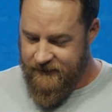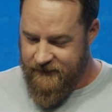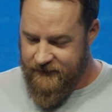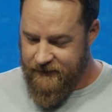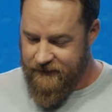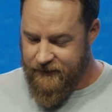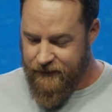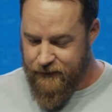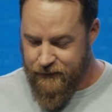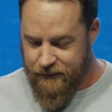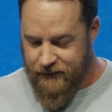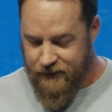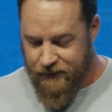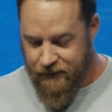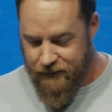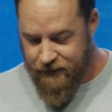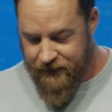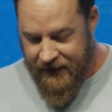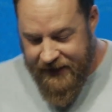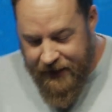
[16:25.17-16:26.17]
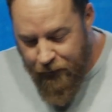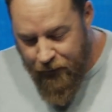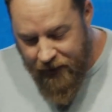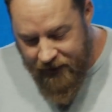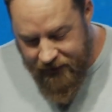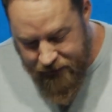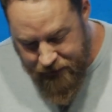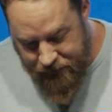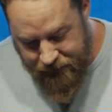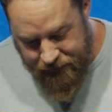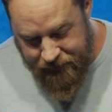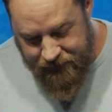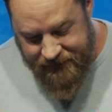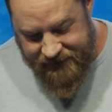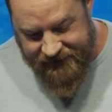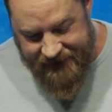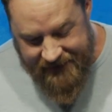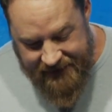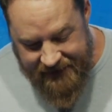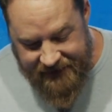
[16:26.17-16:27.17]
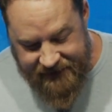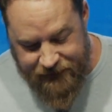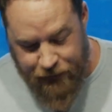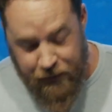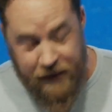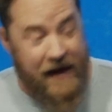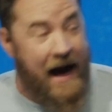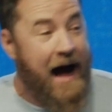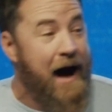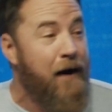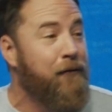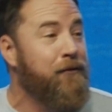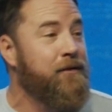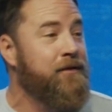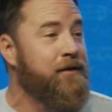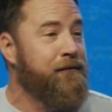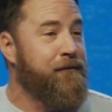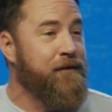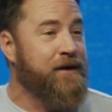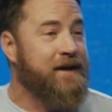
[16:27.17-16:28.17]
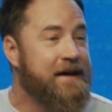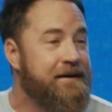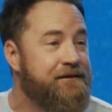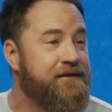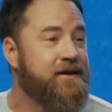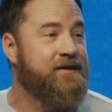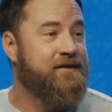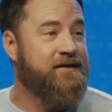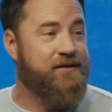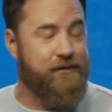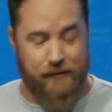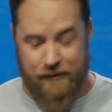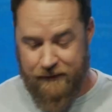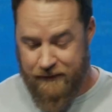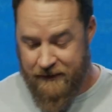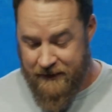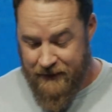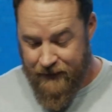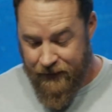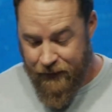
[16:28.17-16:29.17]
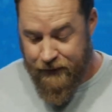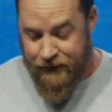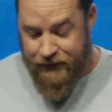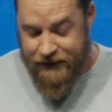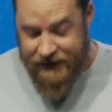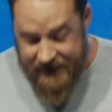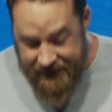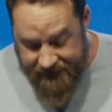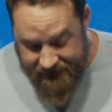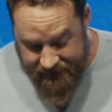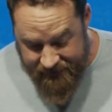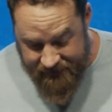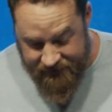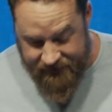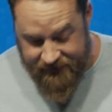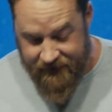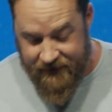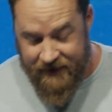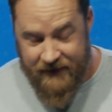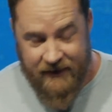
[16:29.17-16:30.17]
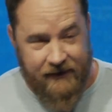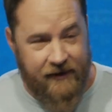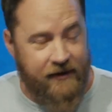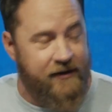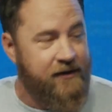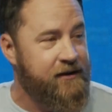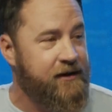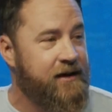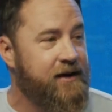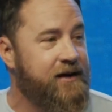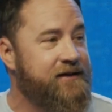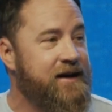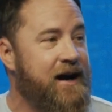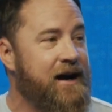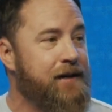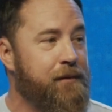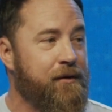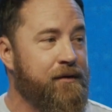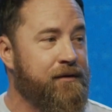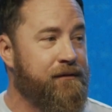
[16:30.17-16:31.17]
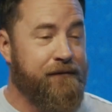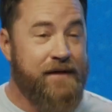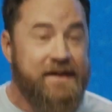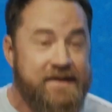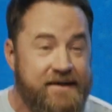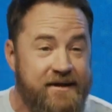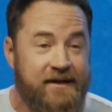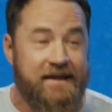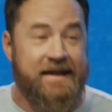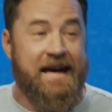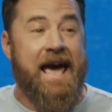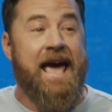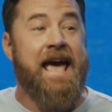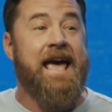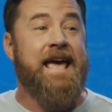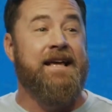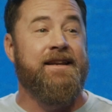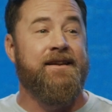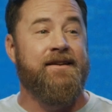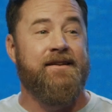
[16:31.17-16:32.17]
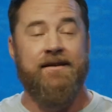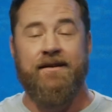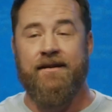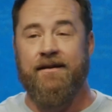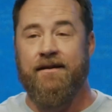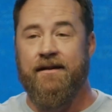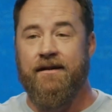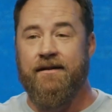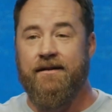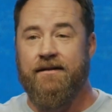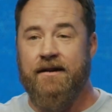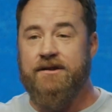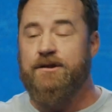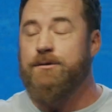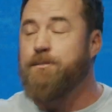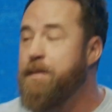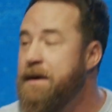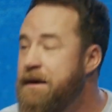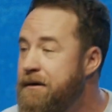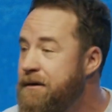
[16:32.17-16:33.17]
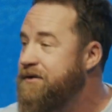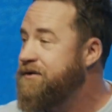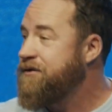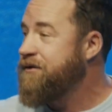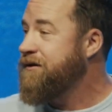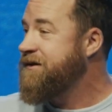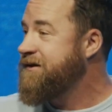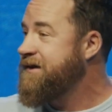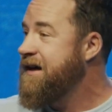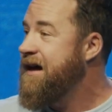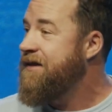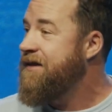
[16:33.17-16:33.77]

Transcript: So, so, so anyone who sins without the forgiveness through, through Jesus, they're, they're going to die both physically and a spiritual